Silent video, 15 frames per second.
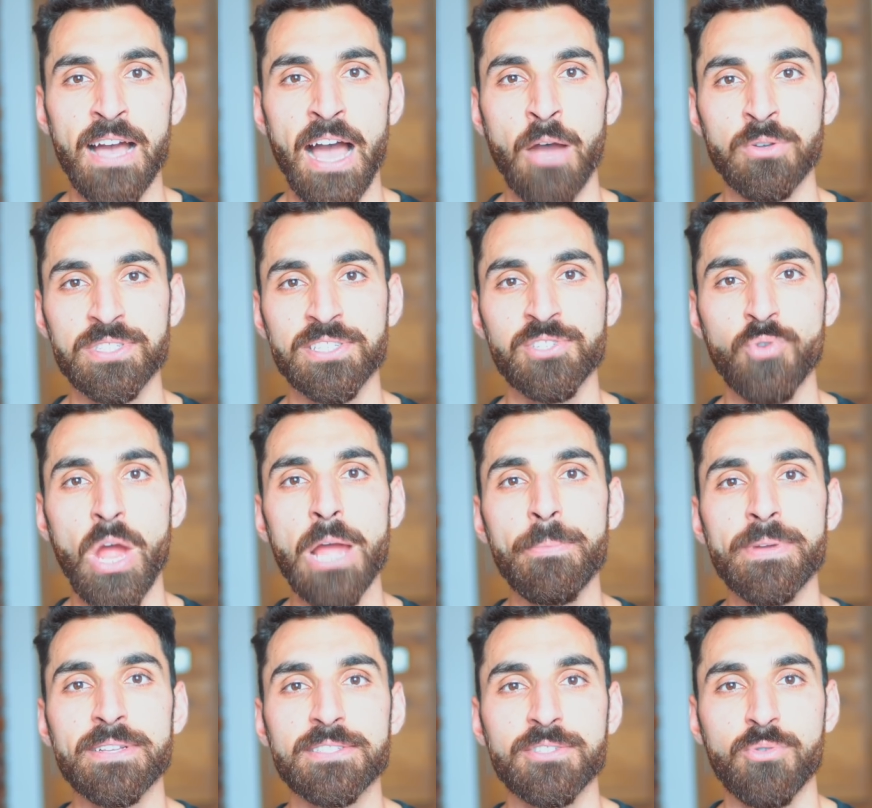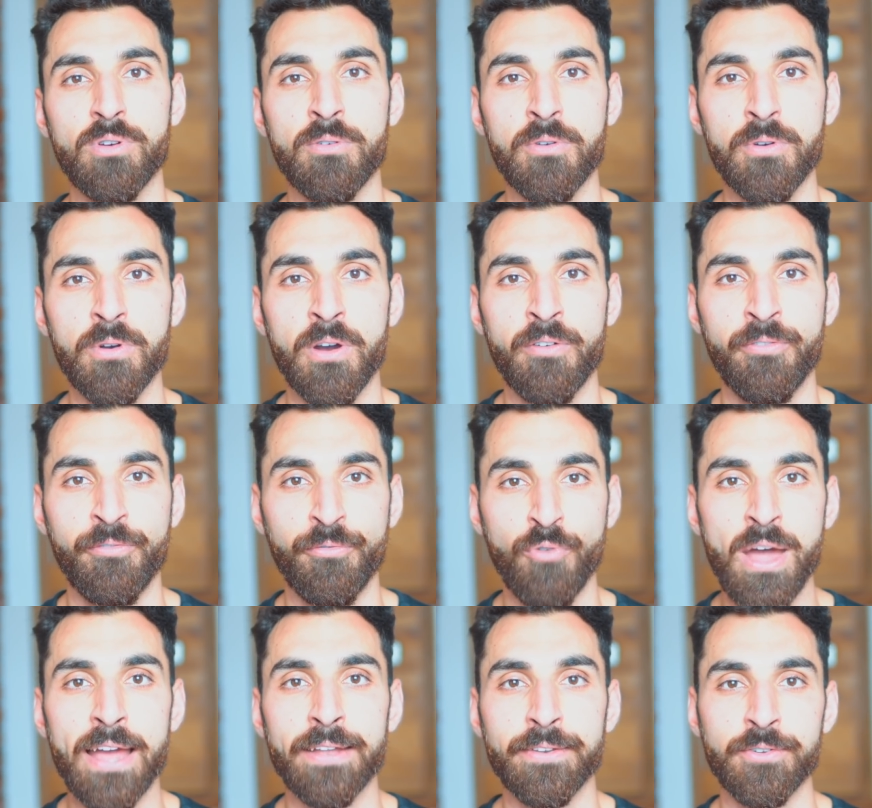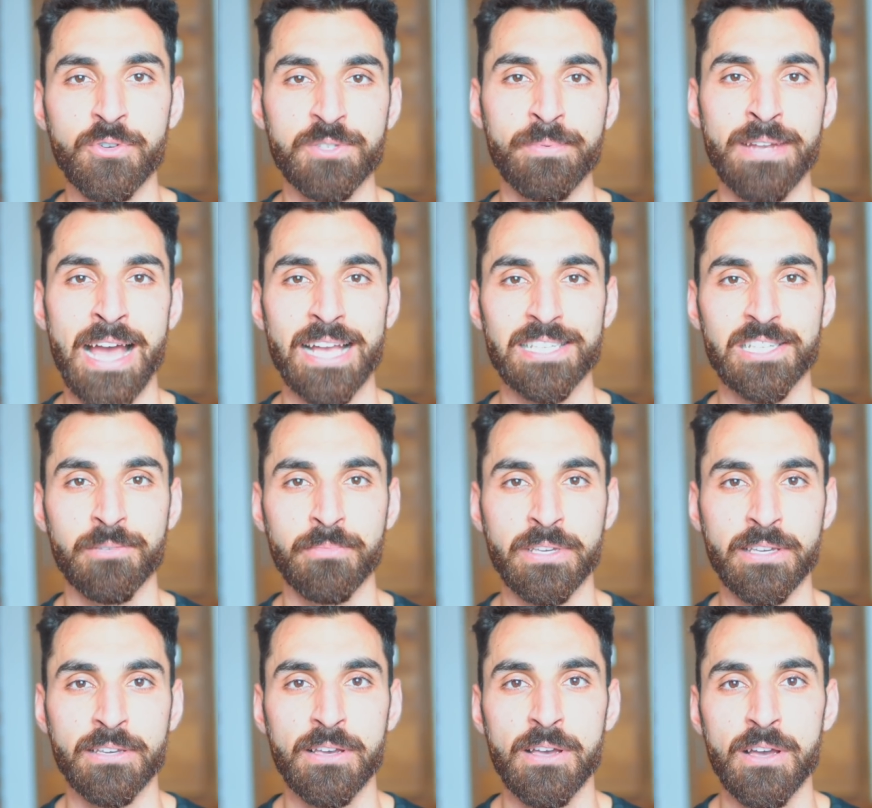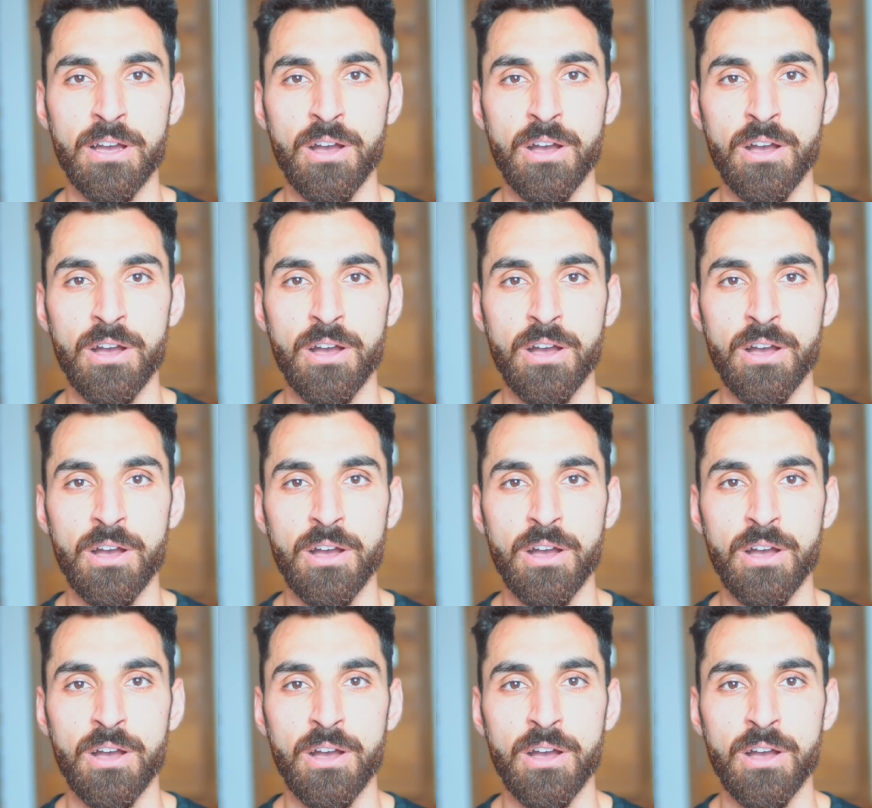I was describing to a friend who's been asking me